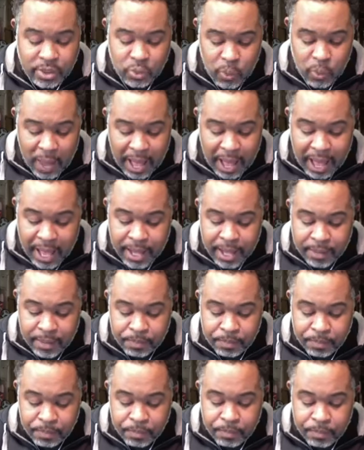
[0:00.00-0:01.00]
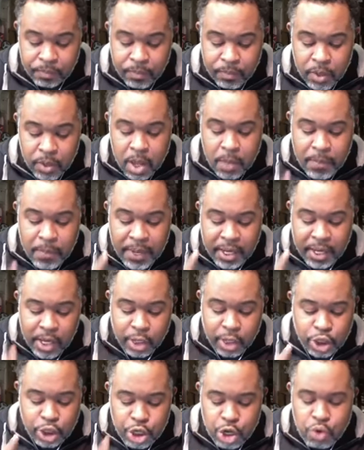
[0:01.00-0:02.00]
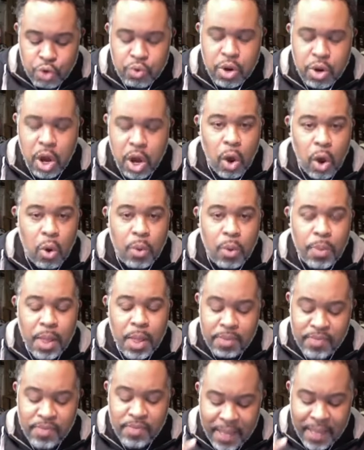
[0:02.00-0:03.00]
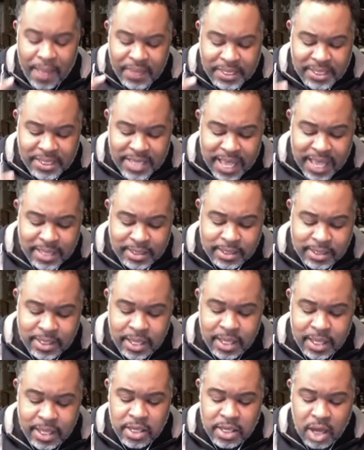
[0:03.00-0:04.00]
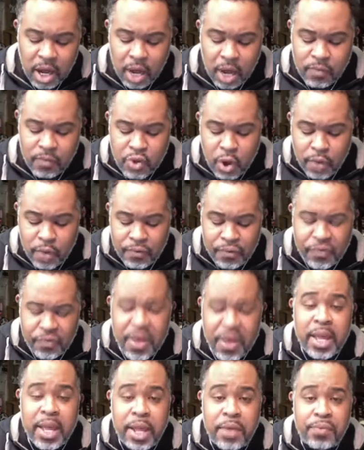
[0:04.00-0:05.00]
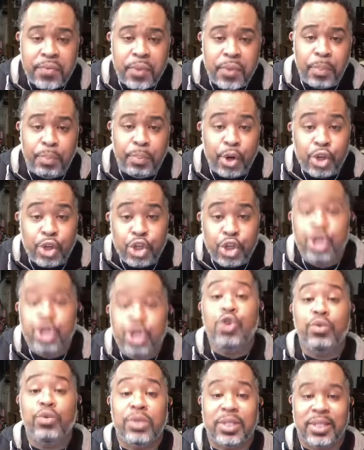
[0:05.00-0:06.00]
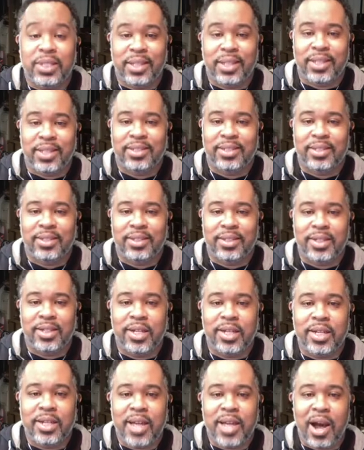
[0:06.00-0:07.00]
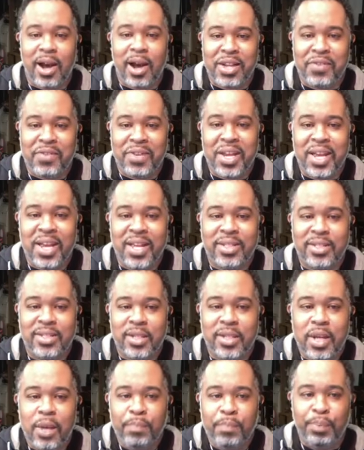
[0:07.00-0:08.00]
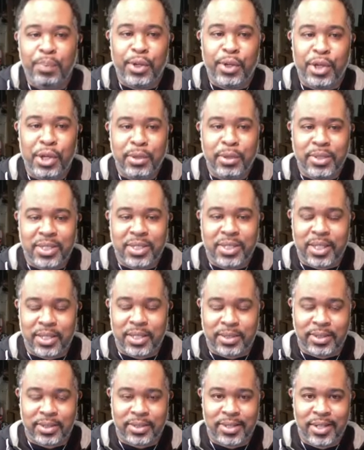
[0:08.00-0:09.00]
Why? Because you know that the testing of your faith produces, good God, here it is, produces,